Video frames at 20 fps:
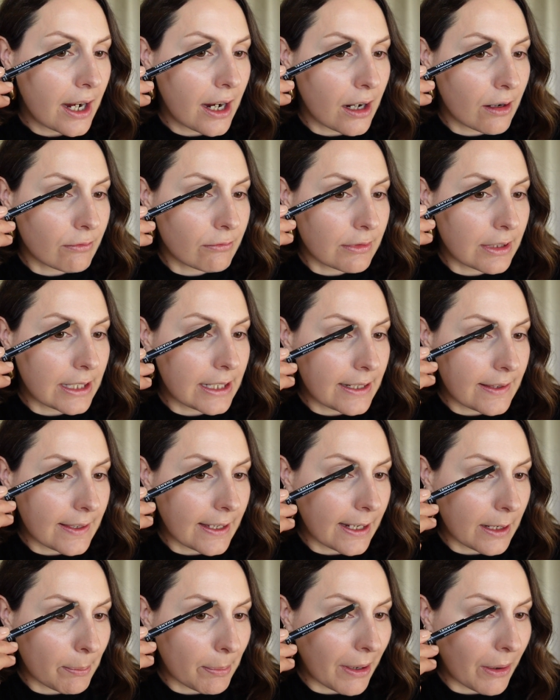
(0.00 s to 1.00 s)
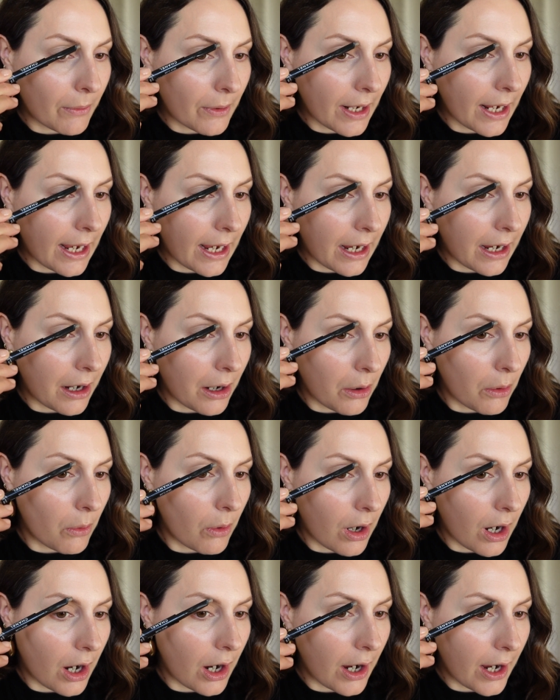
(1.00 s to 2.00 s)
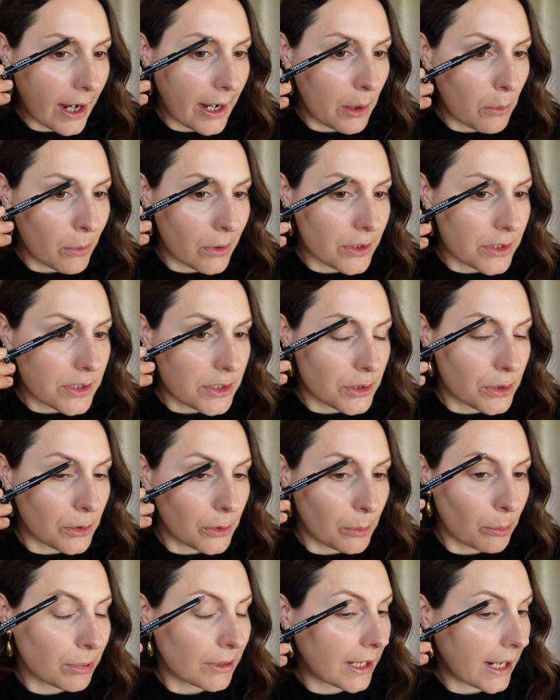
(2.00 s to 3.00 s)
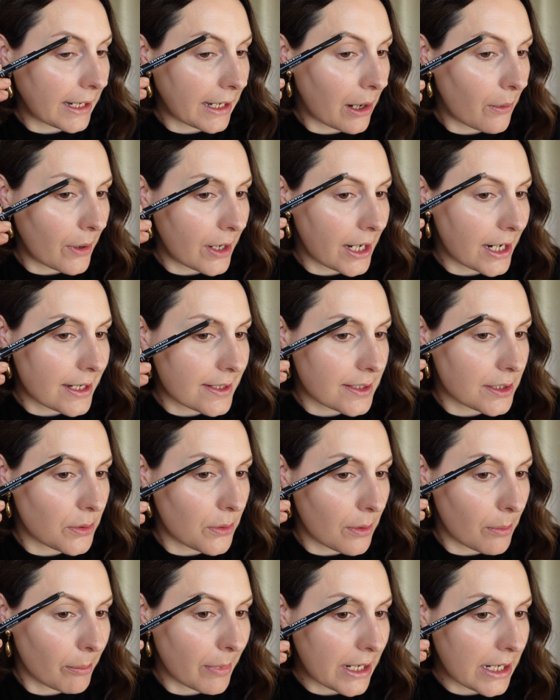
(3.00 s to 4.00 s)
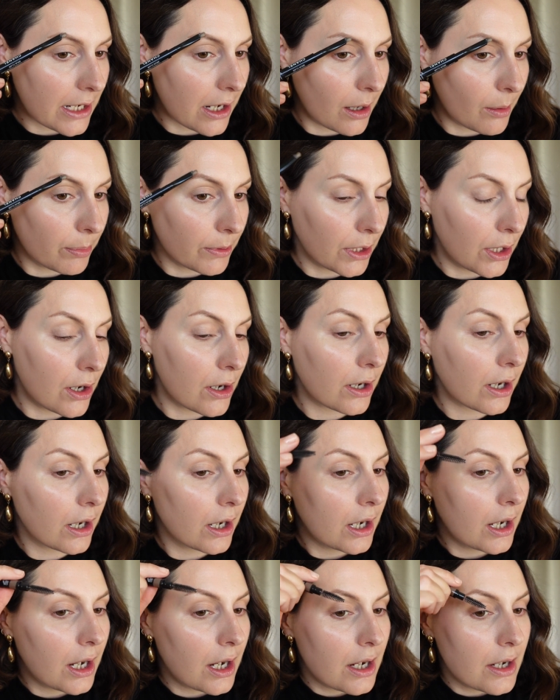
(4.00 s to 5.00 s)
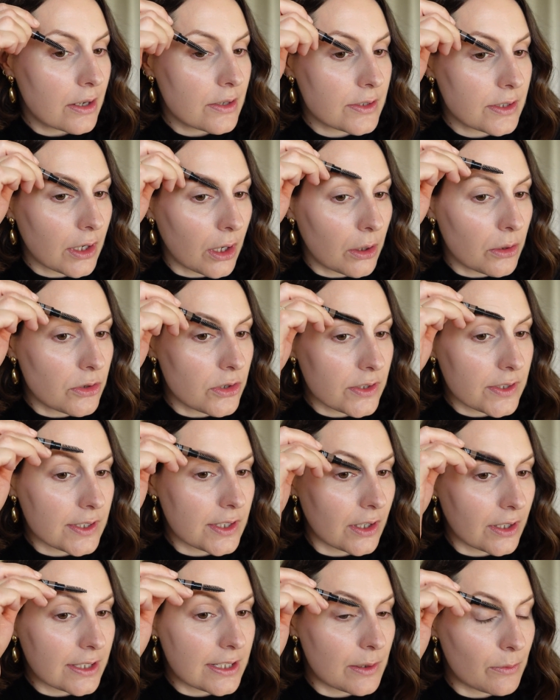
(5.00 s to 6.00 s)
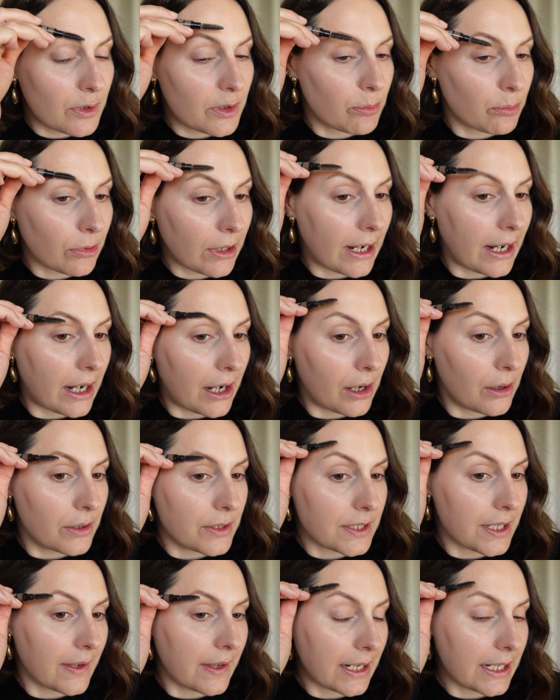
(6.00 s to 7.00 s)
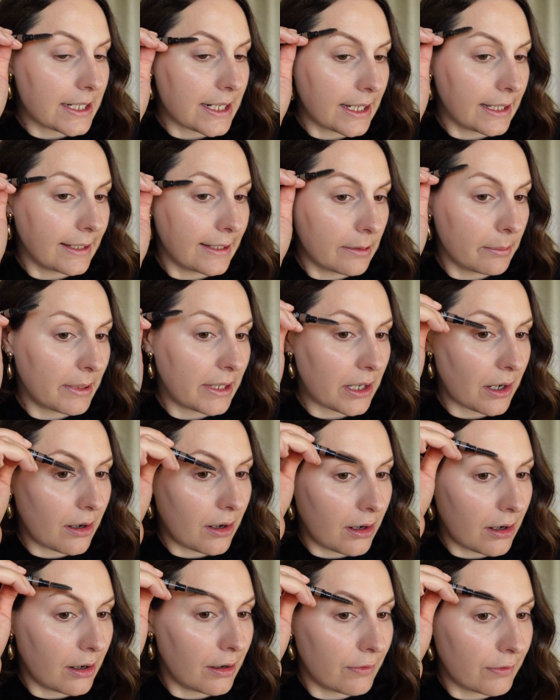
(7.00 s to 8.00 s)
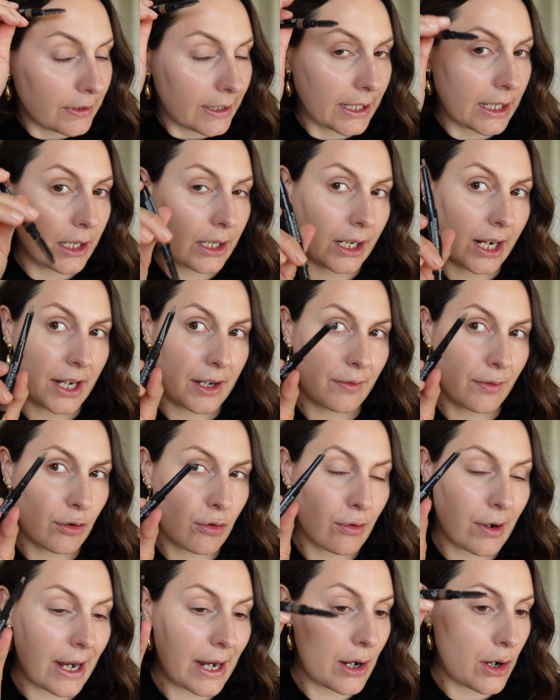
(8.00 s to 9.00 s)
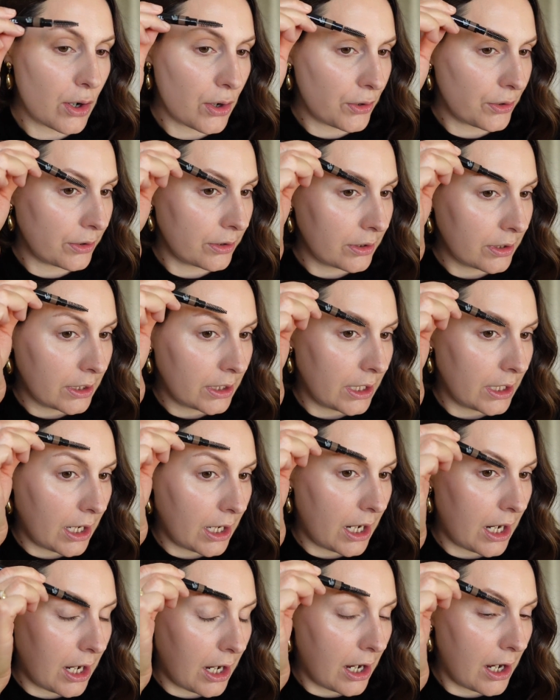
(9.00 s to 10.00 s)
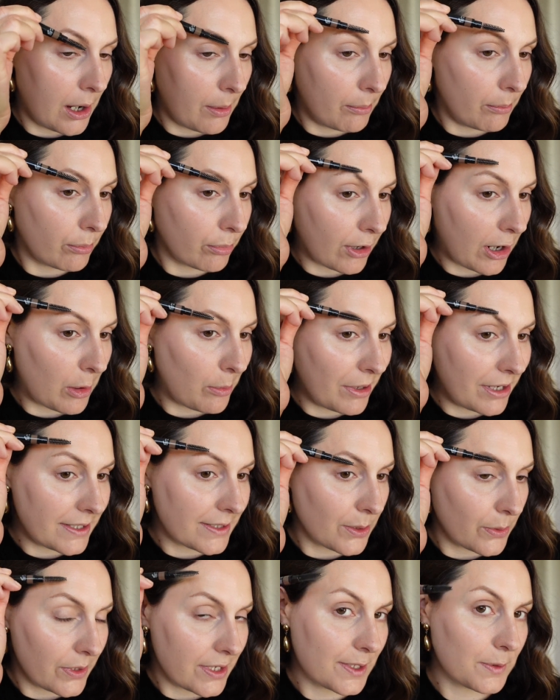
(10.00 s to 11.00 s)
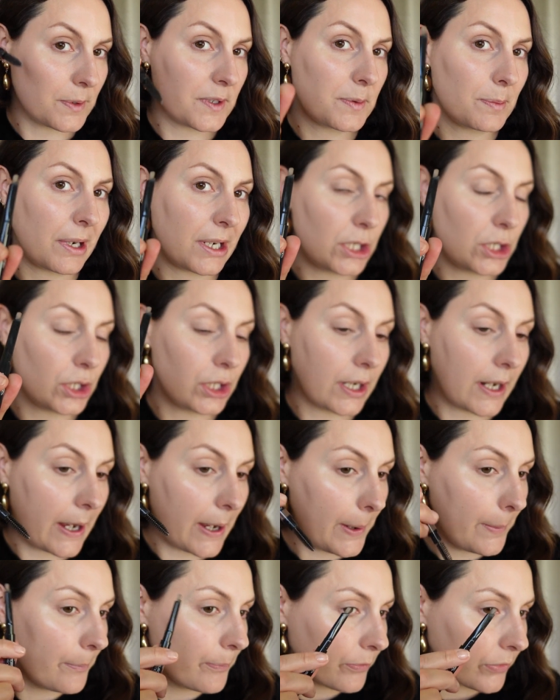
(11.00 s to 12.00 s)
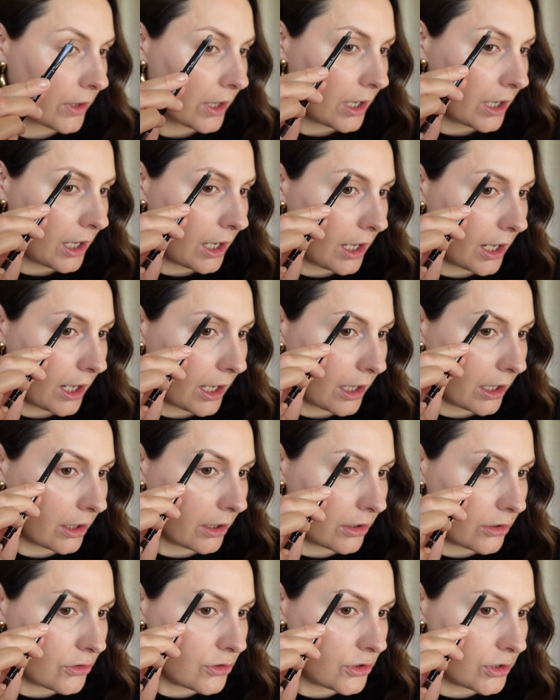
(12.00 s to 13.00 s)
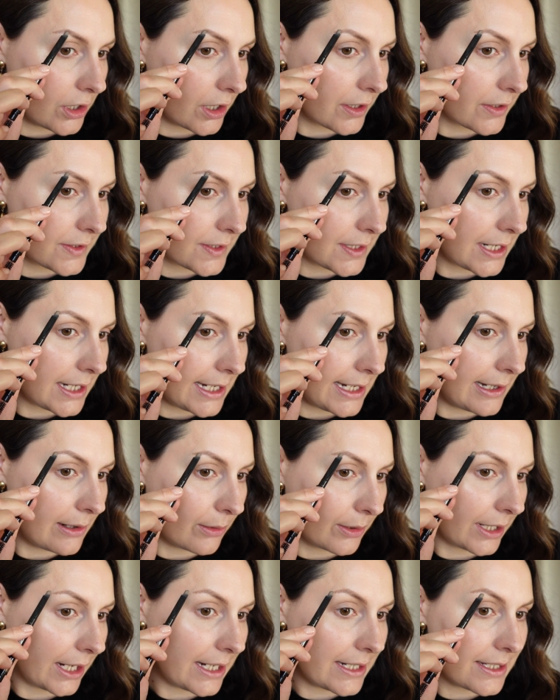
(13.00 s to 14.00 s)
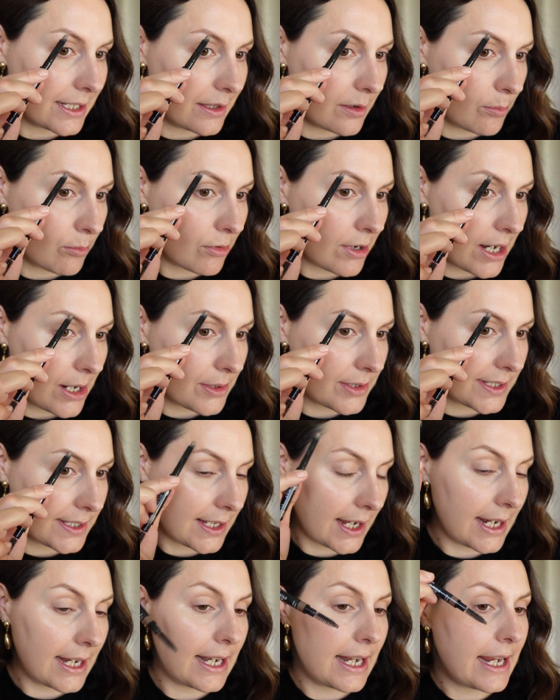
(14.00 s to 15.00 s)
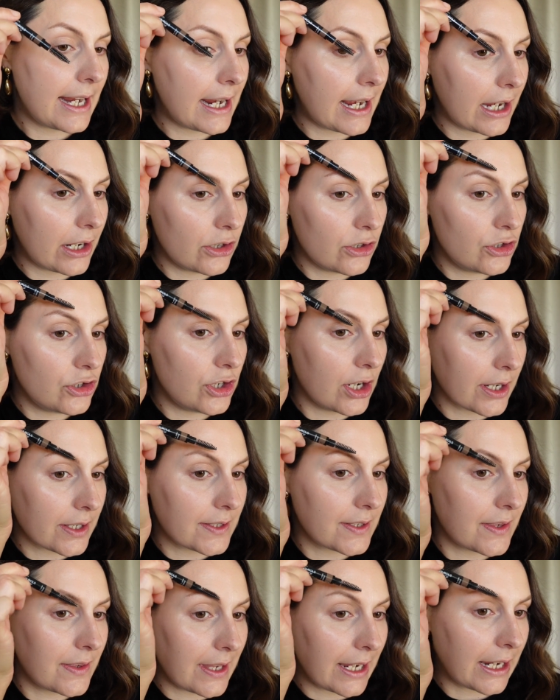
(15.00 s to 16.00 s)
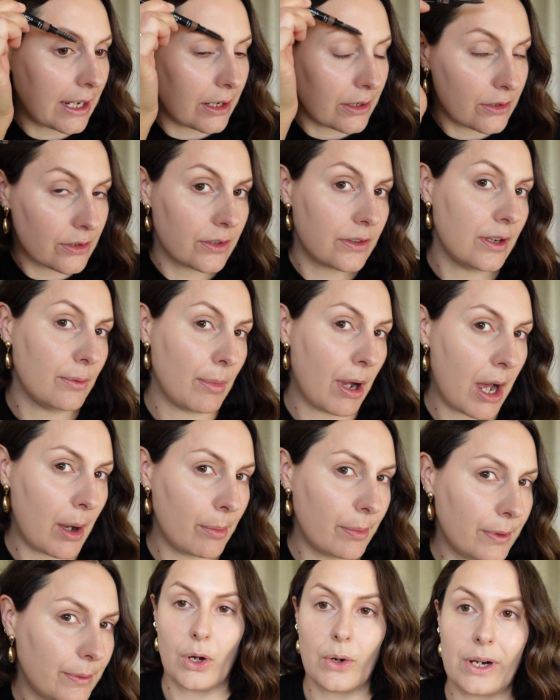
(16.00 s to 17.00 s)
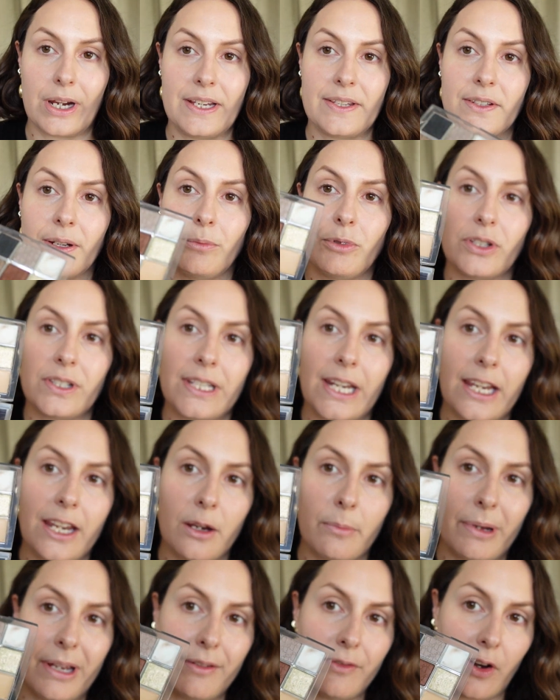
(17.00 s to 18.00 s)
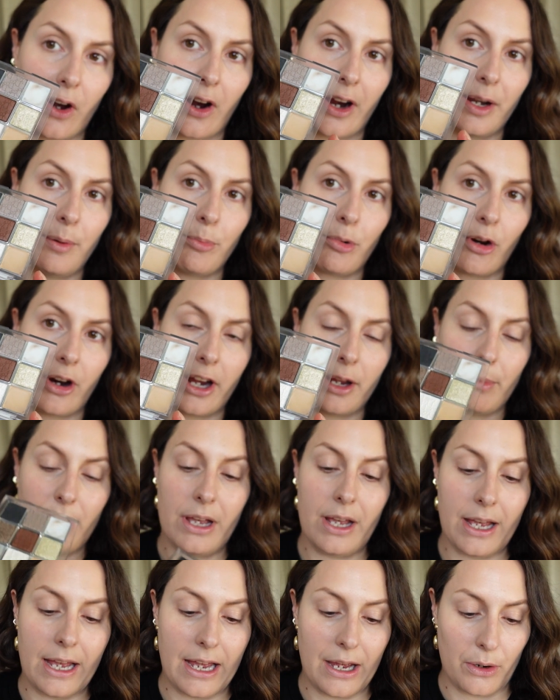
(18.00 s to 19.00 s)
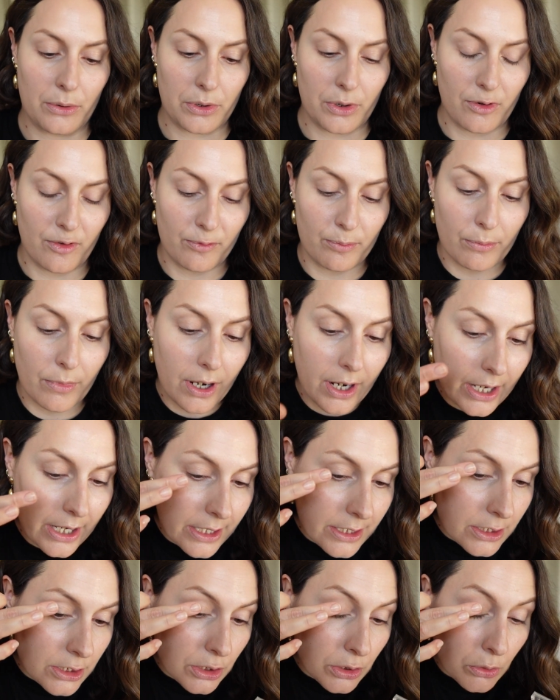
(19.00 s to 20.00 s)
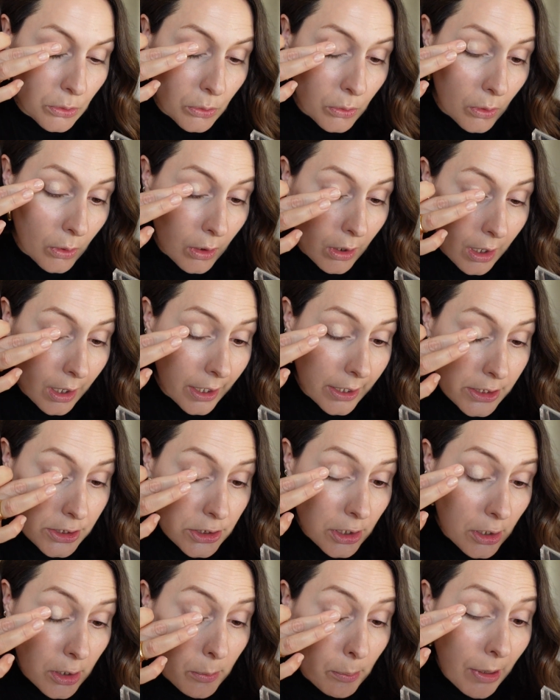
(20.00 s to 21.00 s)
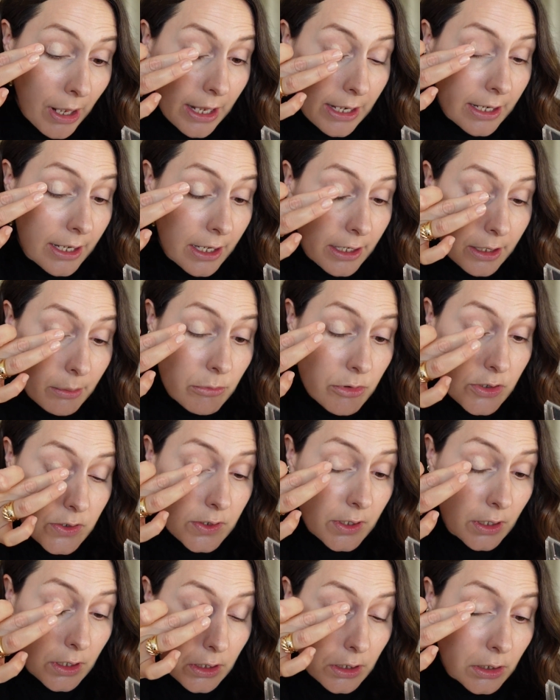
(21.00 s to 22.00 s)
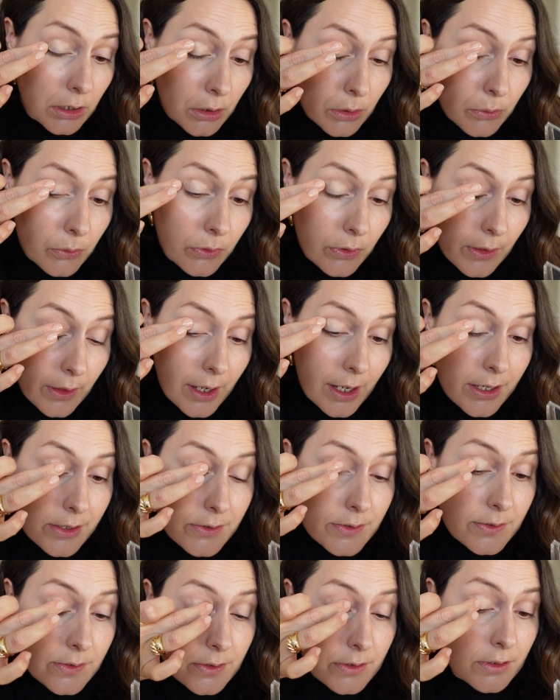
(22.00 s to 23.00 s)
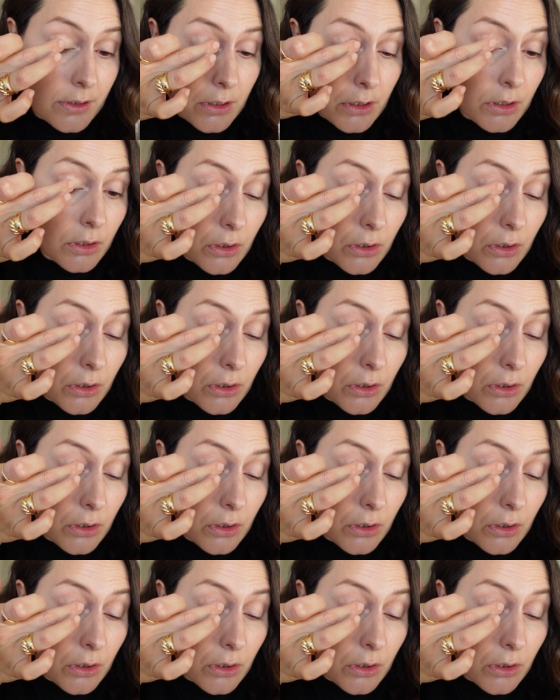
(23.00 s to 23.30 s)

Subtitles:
and really think about how I want to plan out and execute a makeup look. So just starting with brows, I think I did a little bit of like a kind of crayon brow pencil. This one's by Chanel, and just elongated the brows slightly and just thickened them up. Okay, so I'm just taking a bit of eye primer out of my Dior eyeshadow palette, and I'm just gonna use this